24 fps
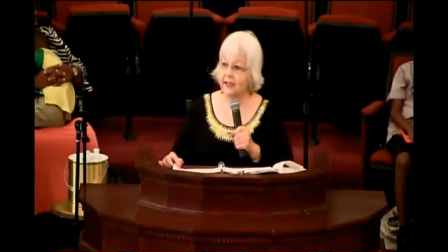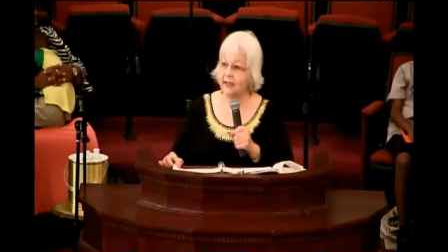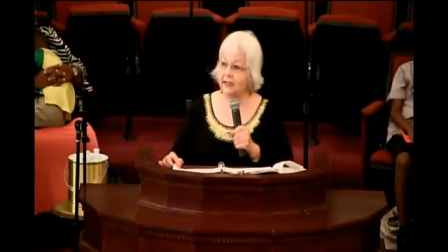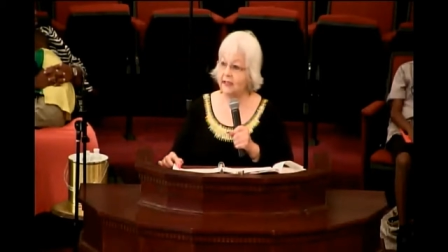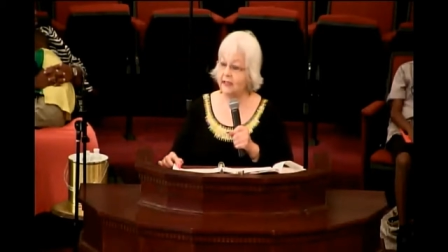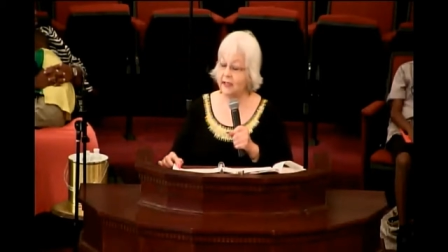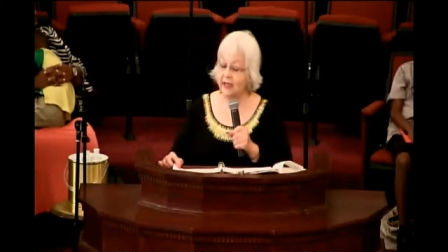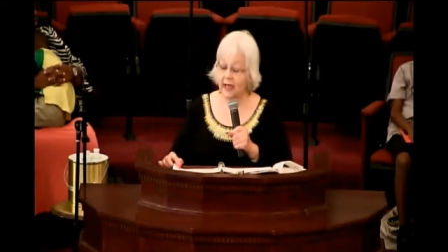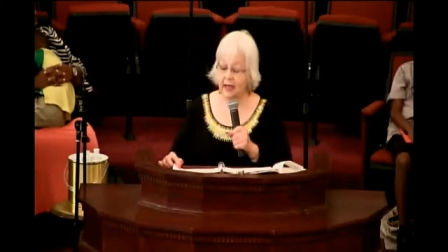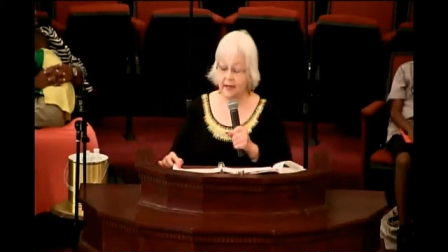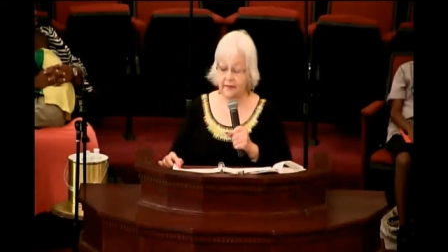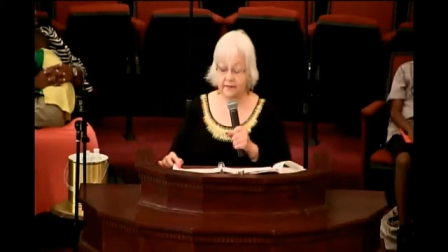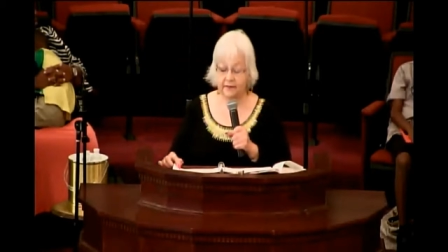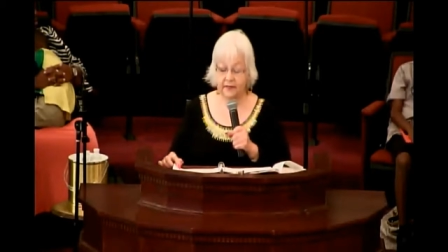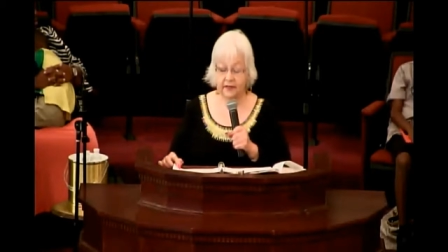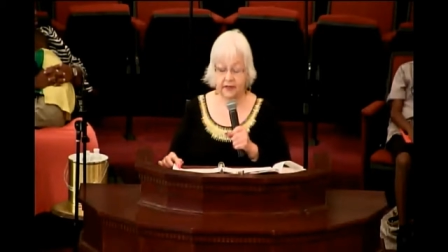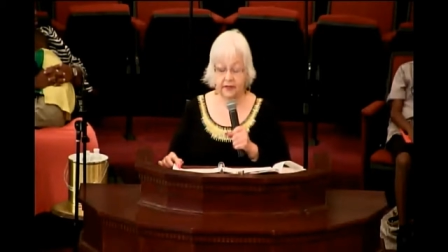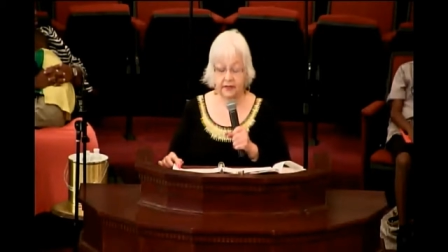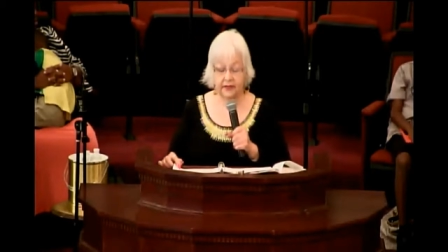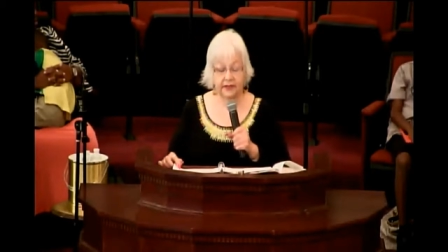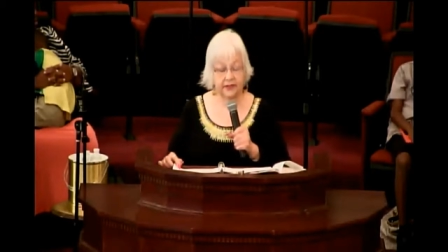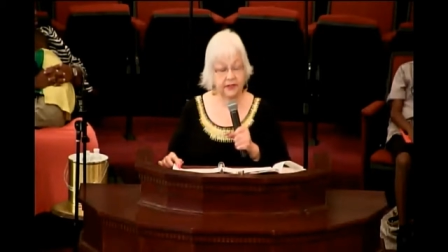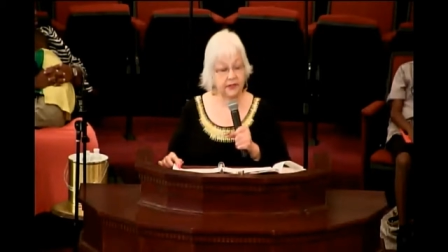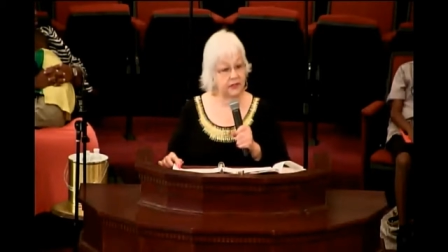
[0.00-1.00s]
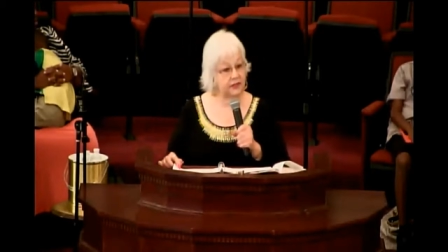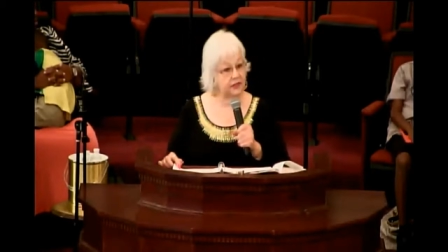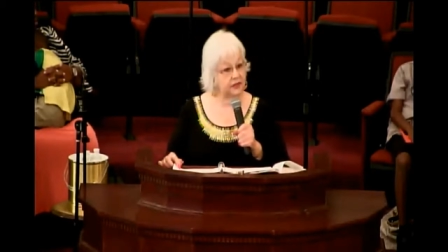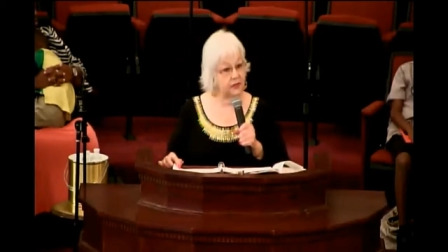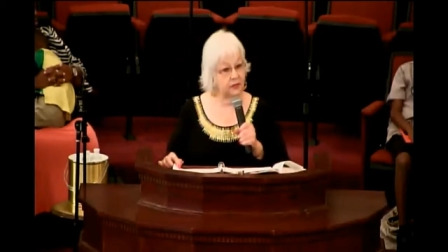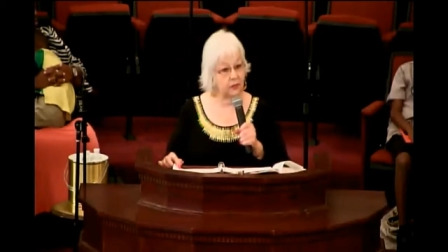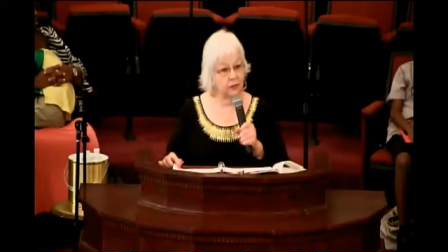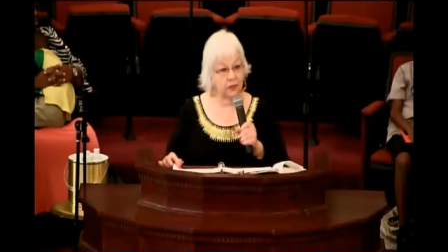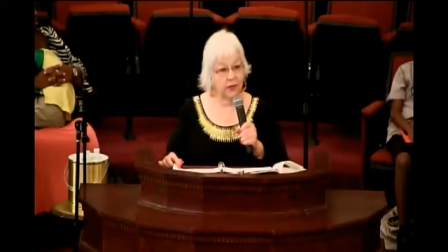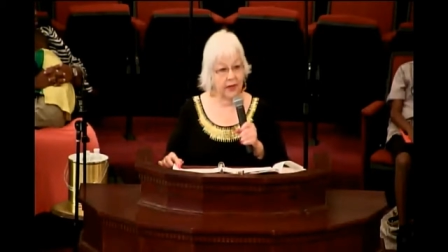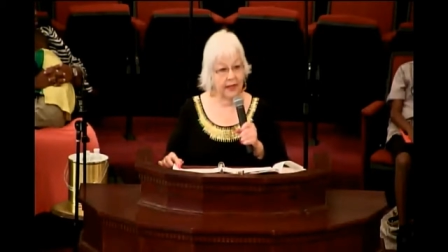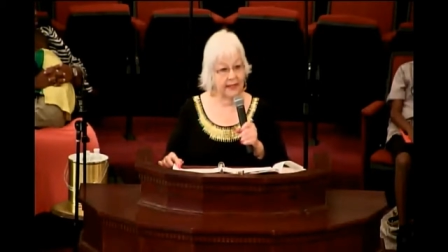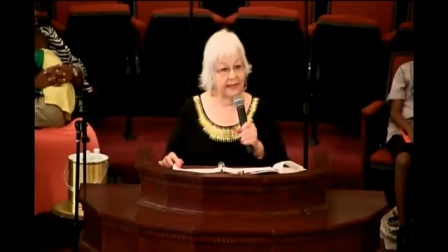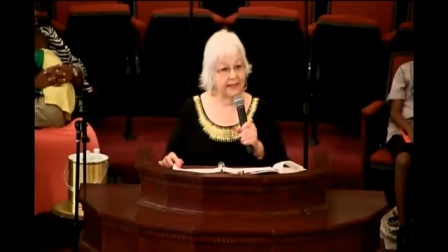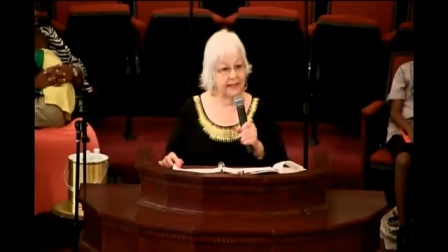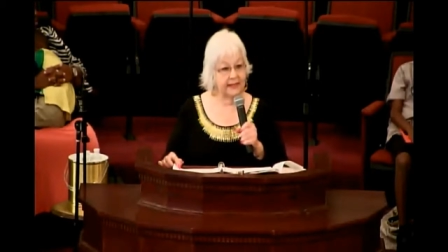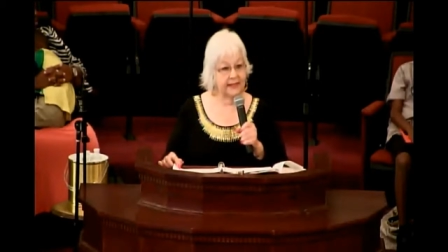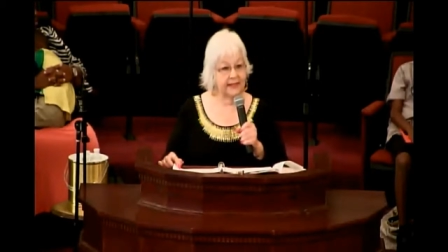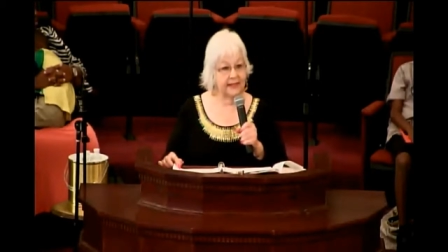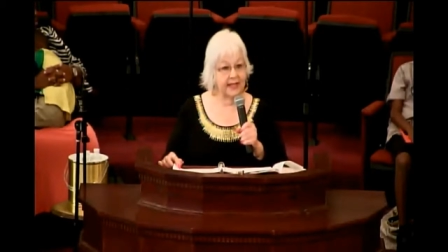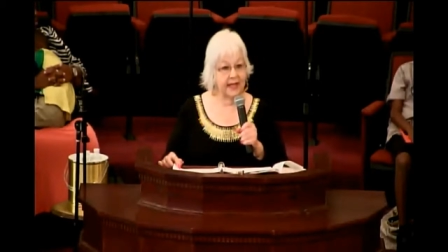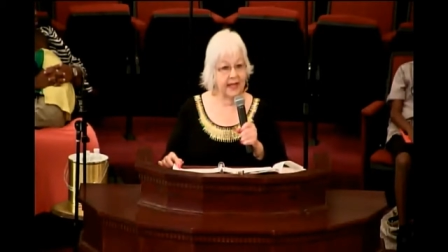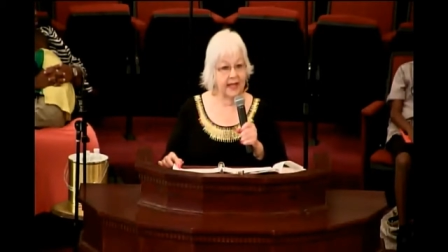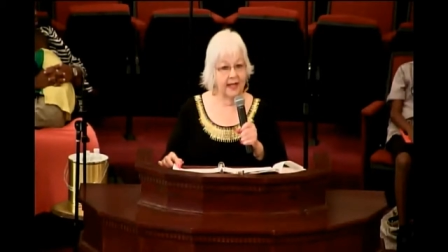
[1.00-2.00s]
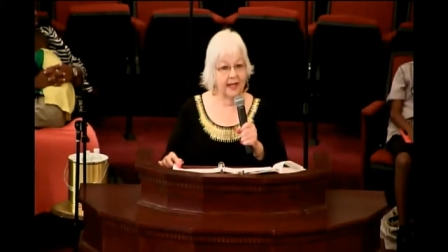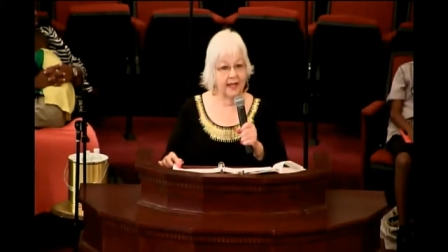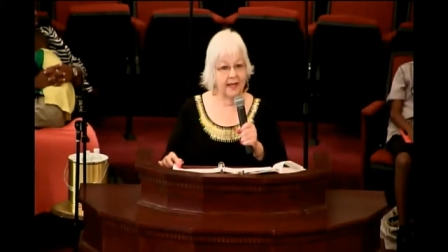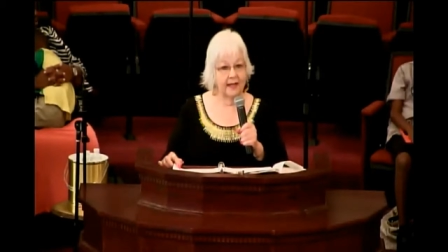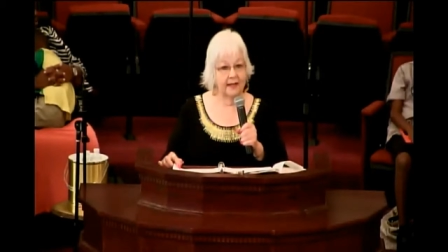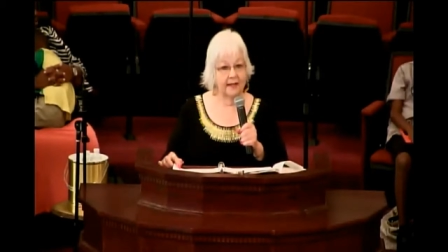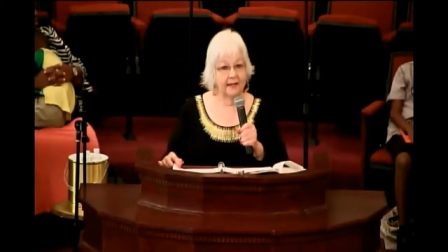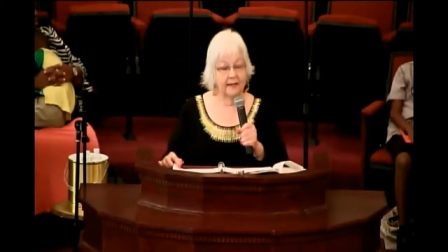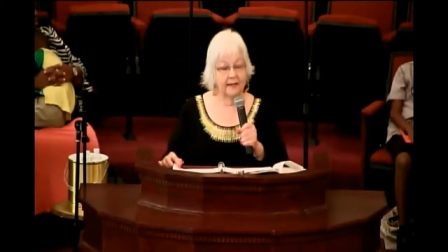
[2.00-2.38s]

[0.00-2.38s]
not veering to the right side